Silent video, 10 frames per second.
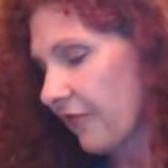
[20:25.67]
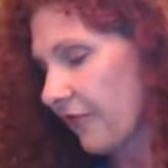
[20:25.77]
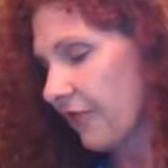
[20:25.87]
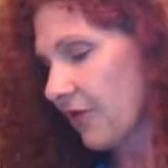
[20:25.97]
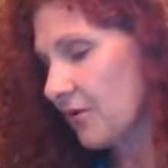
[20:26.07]

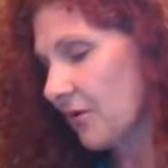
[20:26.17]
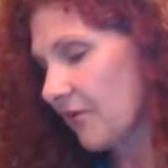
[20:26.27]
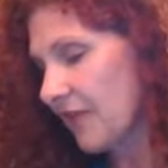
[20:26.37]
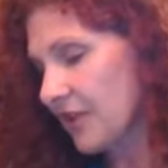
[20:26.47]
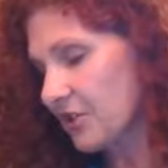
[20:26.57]
fruit
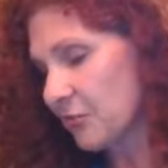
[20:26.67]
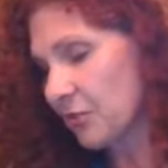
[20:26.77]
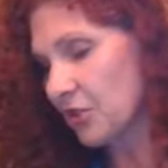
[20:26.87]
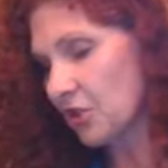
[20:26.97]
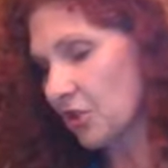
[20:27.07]
or
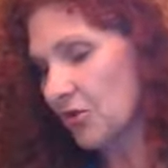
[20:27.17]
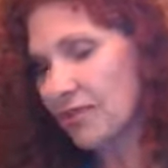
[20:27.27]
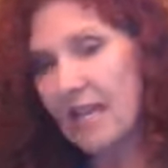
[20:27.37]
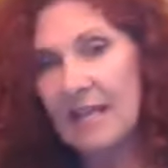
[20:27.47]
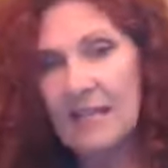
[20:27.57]
vegetable
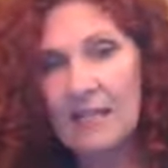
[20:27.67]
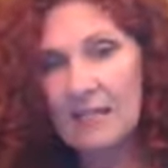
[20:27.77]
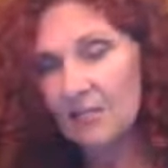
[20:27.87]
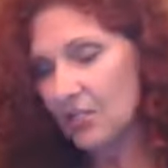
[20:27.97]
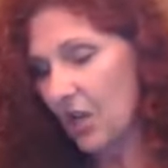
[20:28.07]
juice at
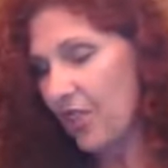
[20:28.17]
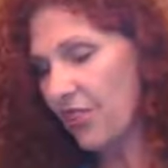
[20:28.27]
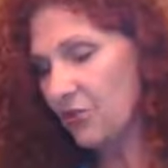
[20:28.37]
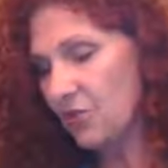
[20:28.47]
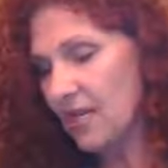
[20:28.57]
least
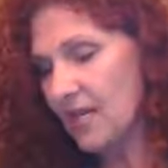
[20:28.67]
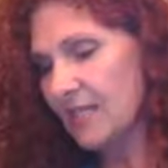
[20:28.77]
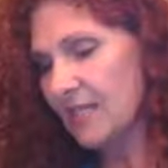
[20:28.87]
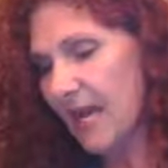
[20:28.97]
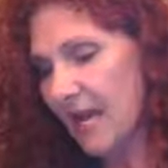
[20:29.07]

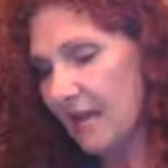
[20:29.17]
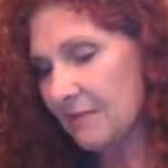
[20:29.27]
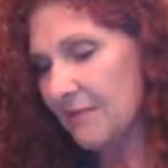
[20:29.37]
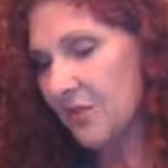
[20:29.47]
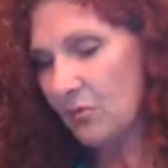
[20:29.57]
three
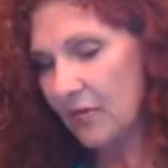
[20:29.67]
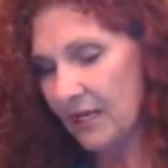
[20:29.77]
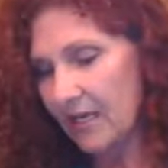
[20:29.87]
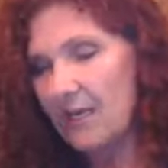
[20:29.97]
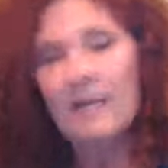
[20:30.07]
times a
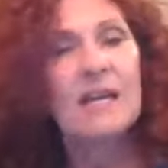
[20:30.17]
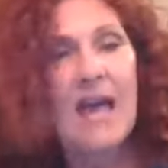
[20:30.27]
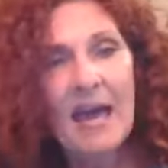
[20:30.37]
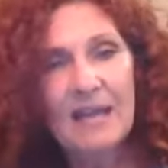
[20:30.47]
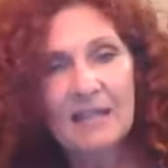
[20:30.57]
week
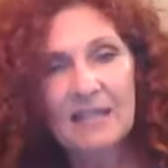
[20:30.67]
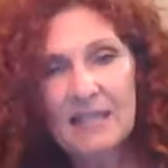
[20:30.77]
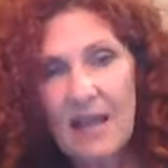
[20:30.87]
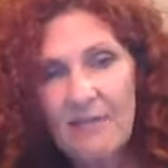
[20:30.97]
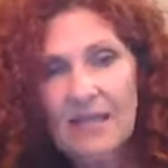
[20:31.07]
had a
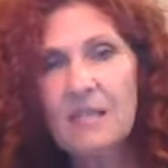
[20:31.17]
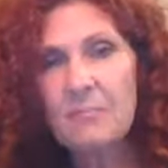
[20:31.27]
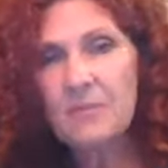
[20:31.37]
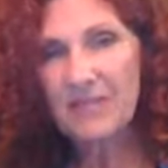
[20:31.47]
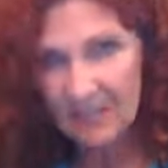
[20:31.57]
76%